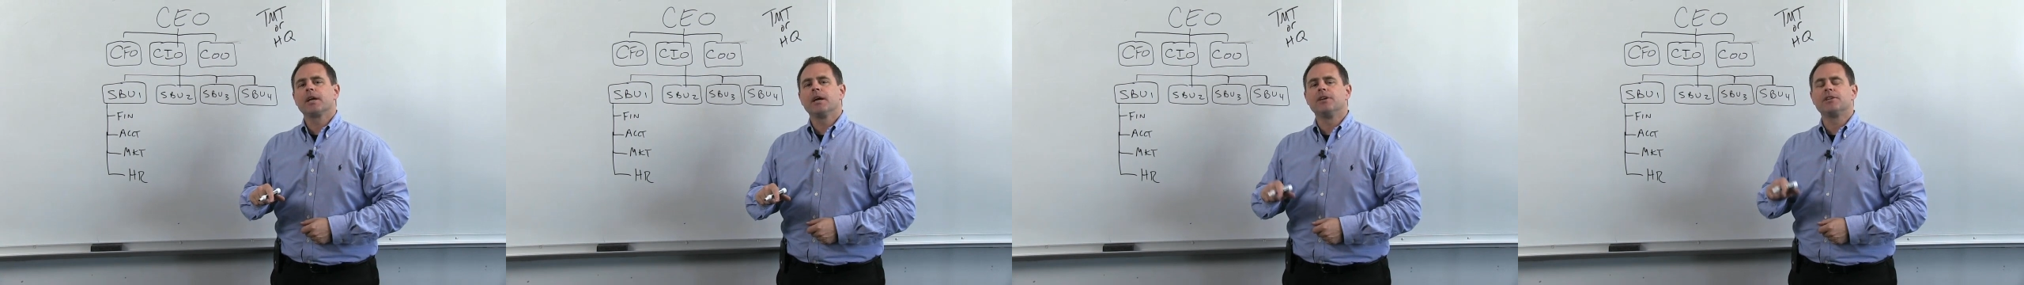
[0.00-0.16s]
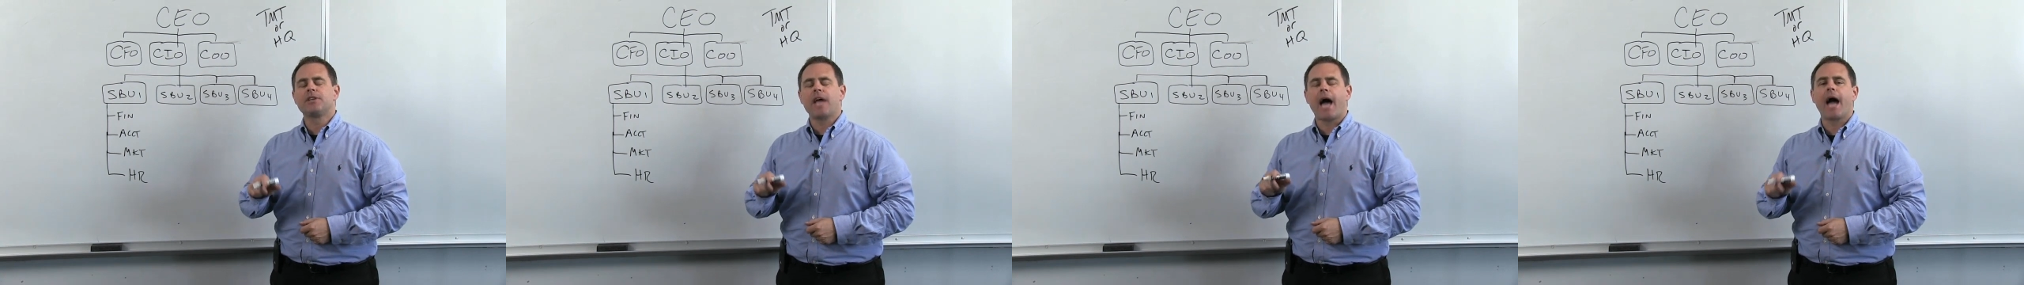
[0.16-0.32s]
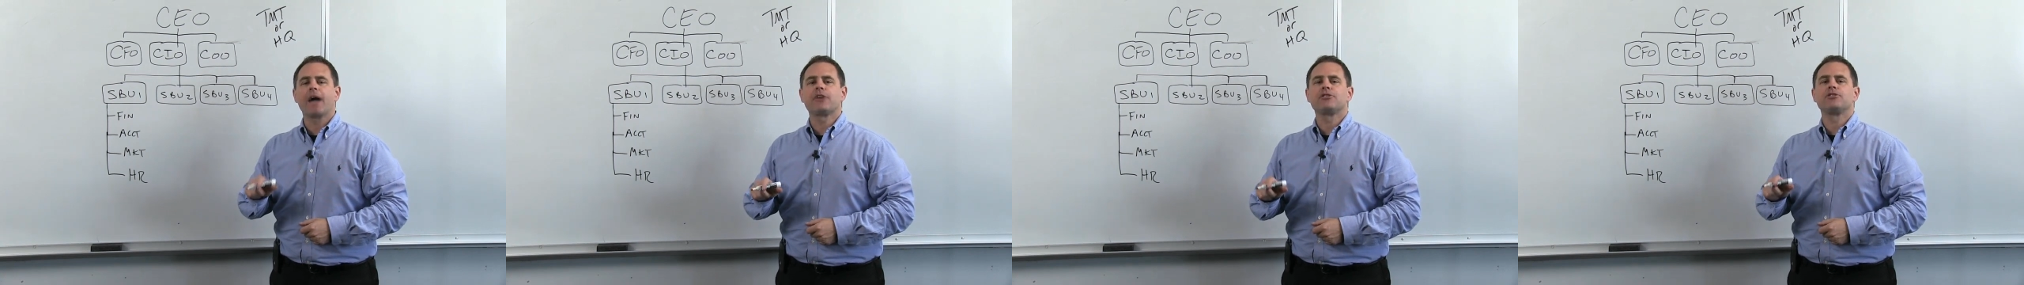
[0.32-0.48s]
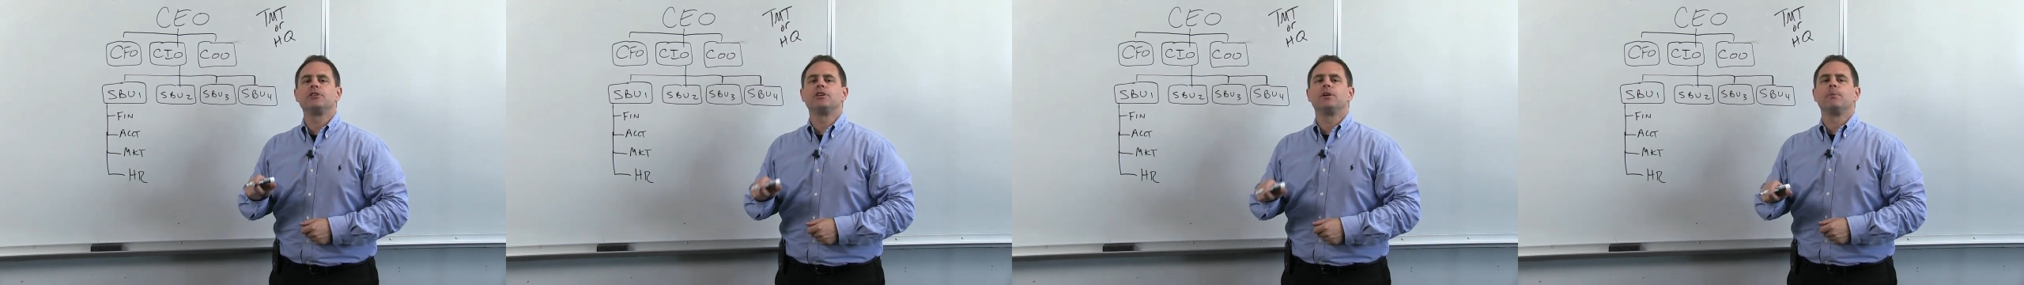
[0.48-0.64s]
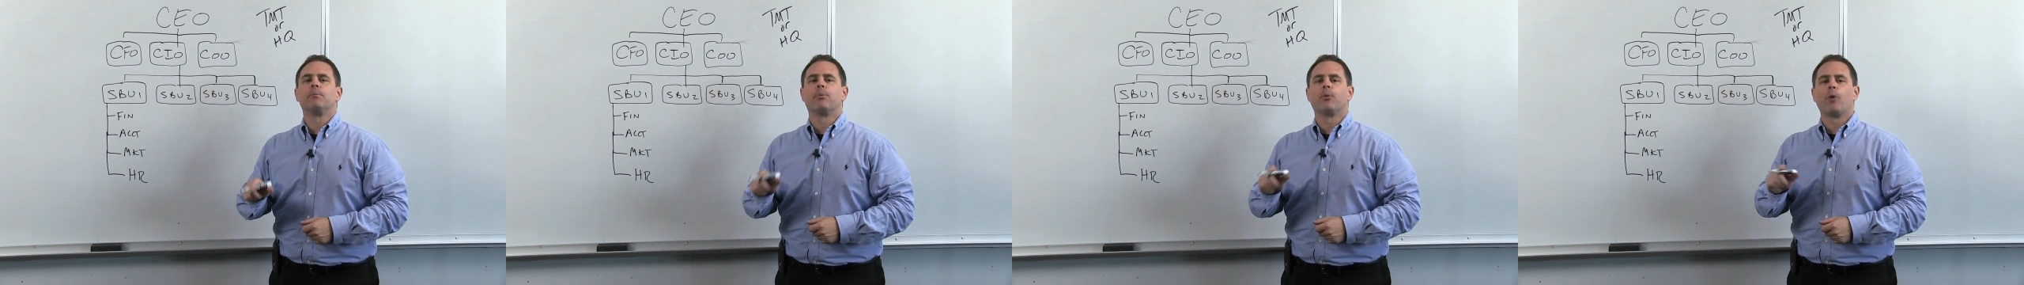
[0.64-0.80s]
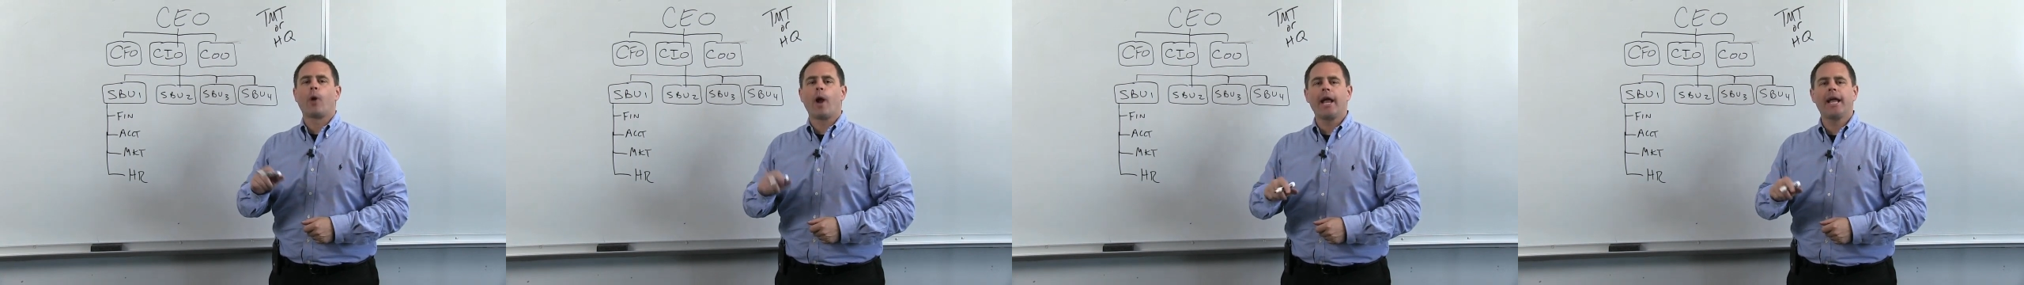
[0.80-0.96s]
is actually to
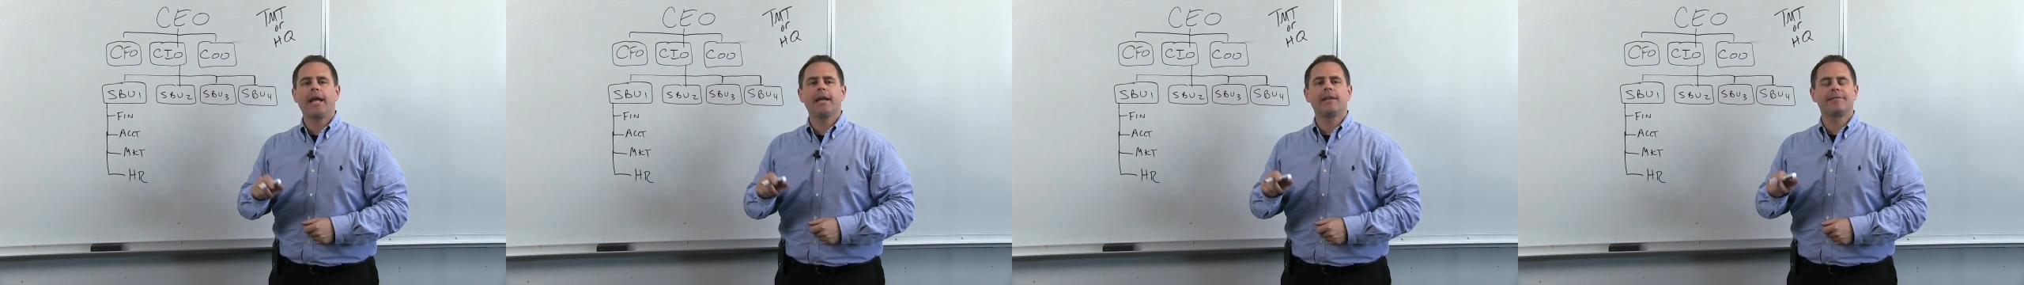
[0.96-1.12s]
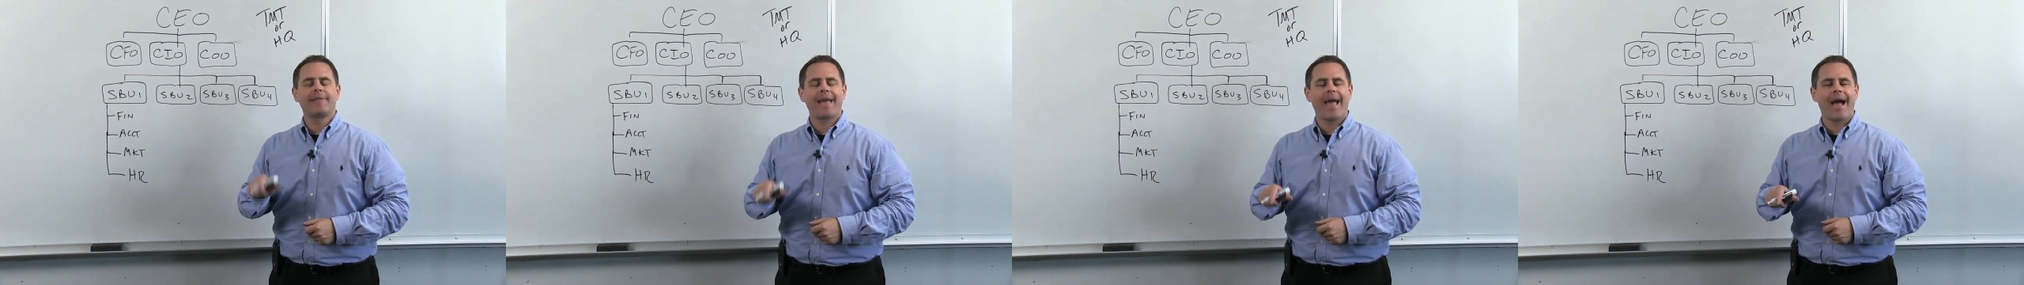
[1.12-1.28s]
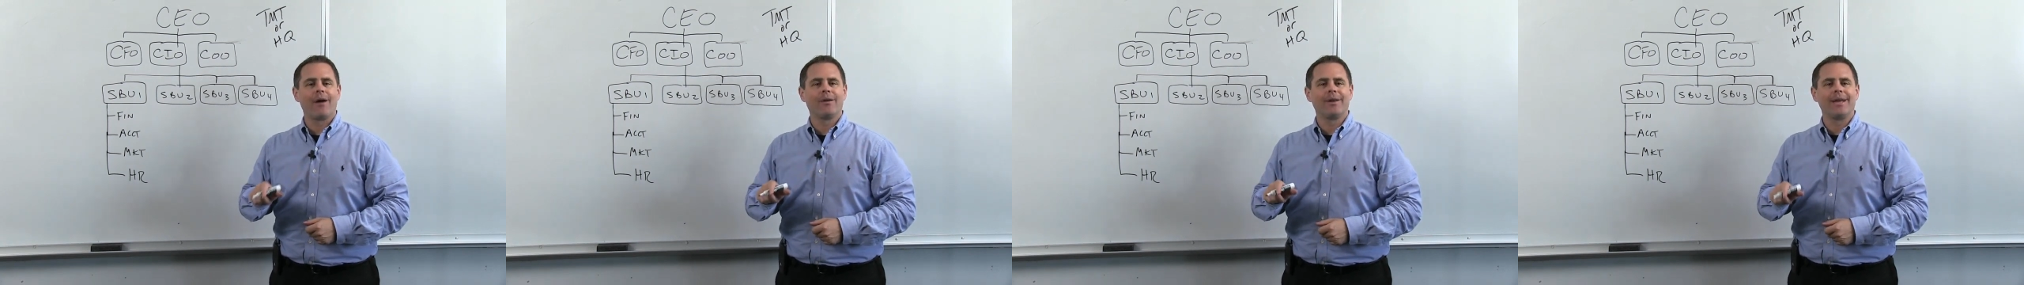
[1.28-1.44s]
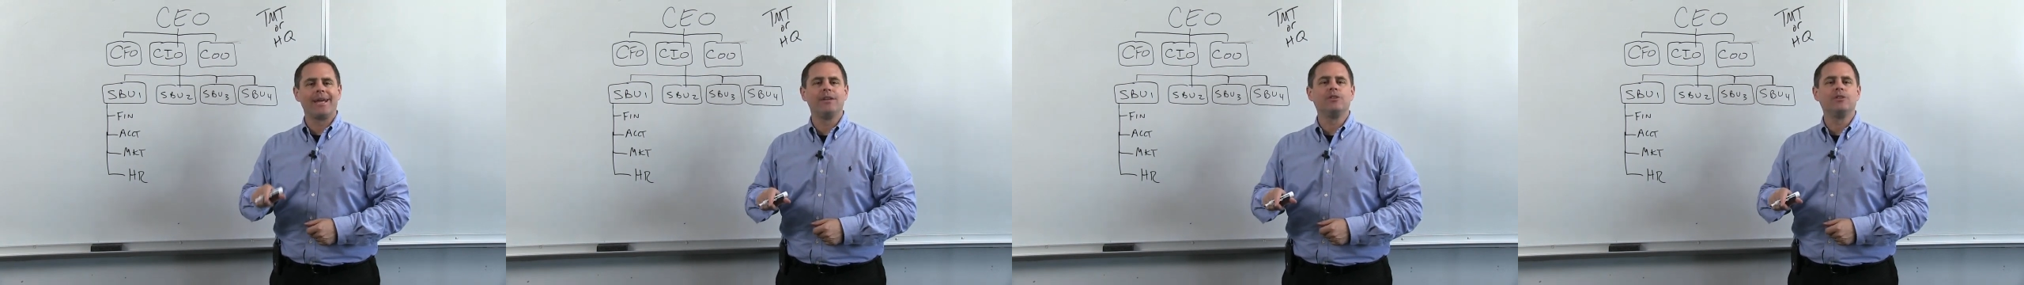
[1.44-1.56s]
break it down